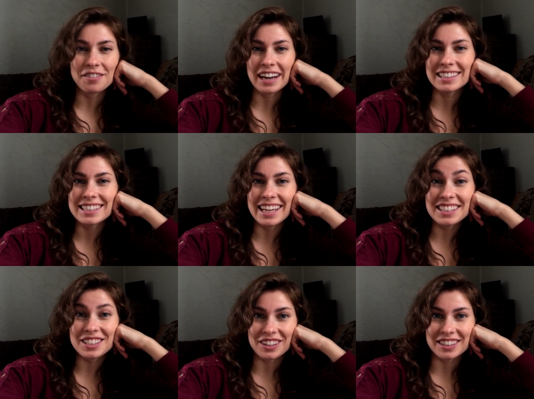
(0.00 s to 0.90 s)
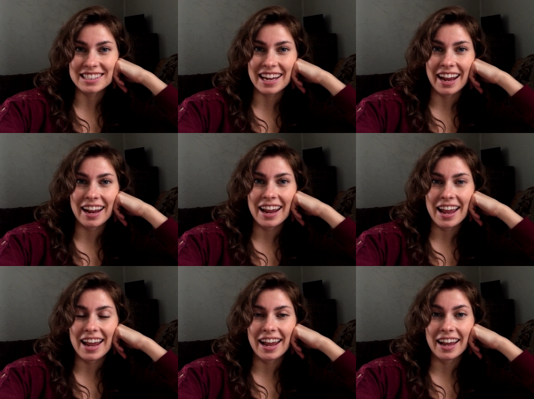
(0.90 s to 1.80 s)
friends, it's Thursday
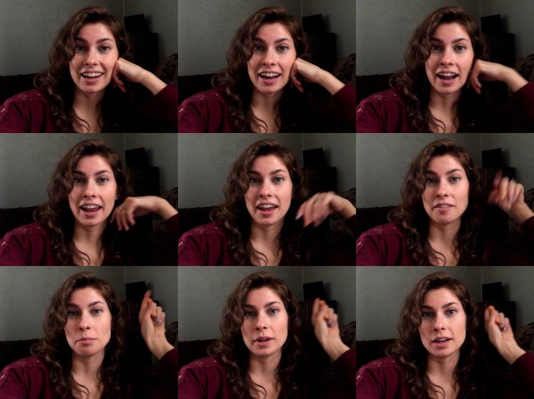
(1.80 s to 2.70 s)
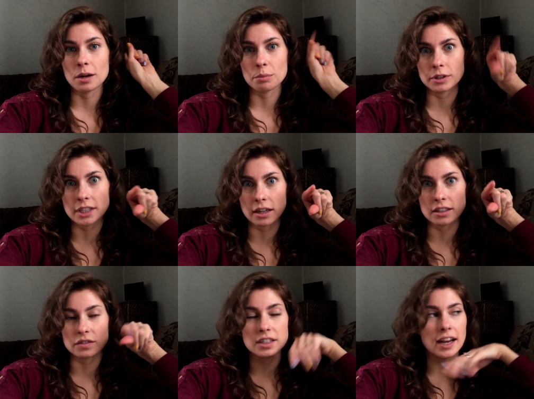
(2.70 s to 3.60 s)
and I have been
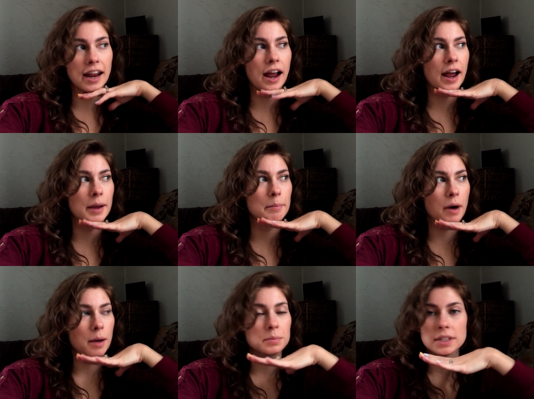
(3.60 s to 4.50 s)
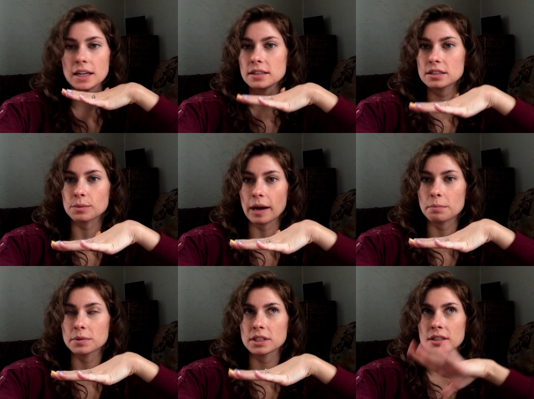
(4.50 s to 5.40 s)
productive today. I mopped and
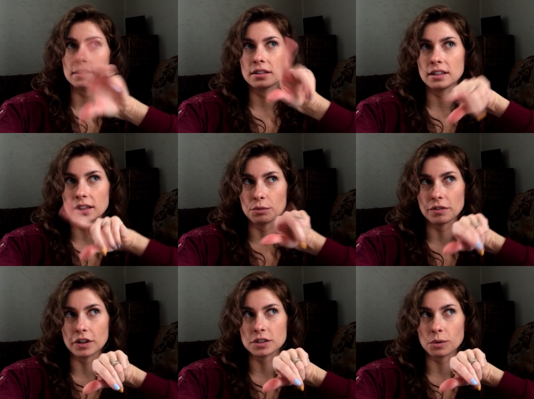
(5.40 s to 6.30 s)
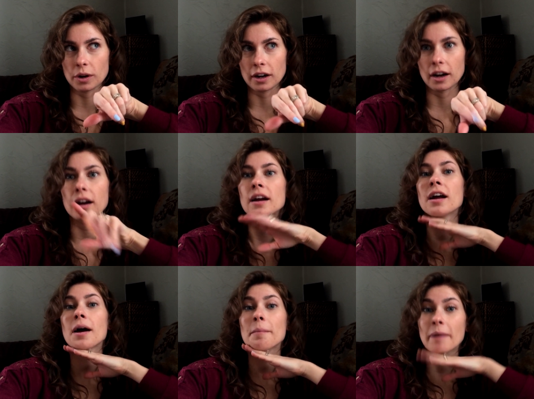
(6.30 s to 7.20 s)
swept in reverse order
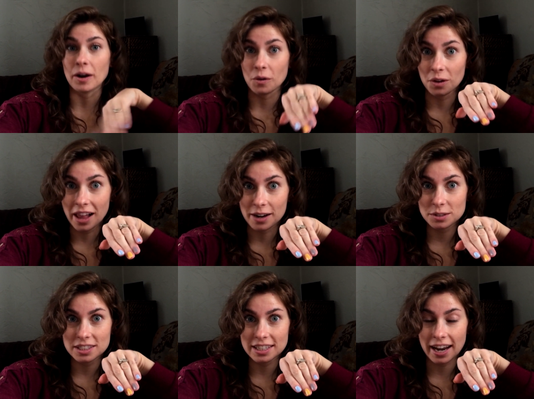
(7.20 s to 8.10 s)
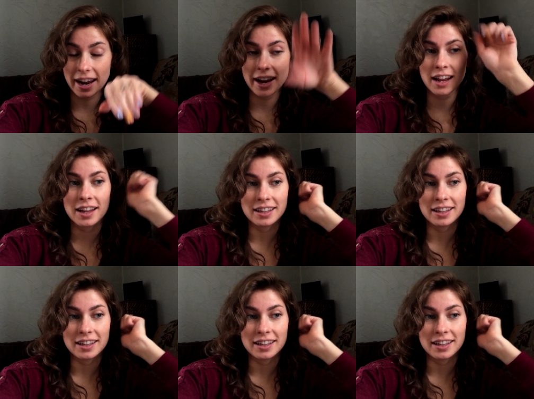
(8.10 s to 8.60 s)
my whole house today.